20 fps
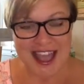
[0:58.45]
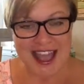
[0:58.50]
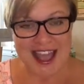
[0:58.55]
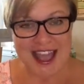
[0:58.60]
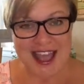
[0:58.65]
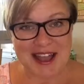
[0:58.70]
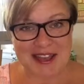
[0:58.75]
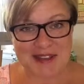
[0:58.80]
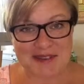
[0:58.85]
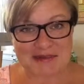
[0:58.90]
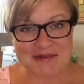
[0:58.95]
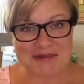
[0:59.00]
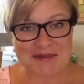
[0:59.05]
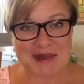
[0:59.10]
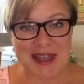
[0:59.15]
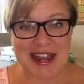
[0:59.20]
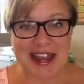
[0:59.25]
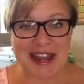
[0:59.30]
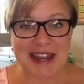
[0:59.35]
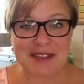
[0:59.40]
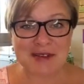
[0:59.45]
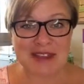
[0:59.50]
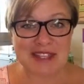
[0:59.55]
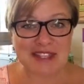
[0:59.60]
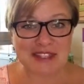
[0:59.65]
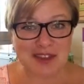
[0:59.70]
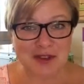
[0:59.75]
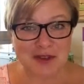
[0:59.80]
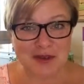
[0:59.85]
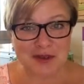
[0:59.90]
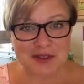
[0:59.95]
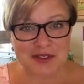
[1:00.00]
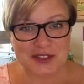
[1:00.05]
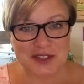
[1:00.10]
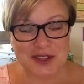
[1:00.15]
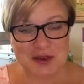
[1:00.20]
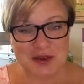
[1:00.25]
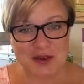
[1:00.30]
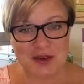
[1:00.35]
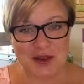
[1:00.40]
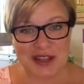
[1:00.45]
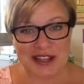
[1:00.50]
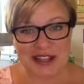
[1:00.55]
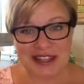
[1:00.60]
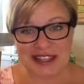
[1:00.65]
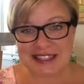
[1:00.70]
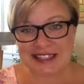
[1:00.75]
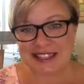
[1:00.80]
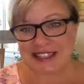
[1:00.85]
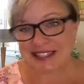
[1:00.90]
But anyway, so it is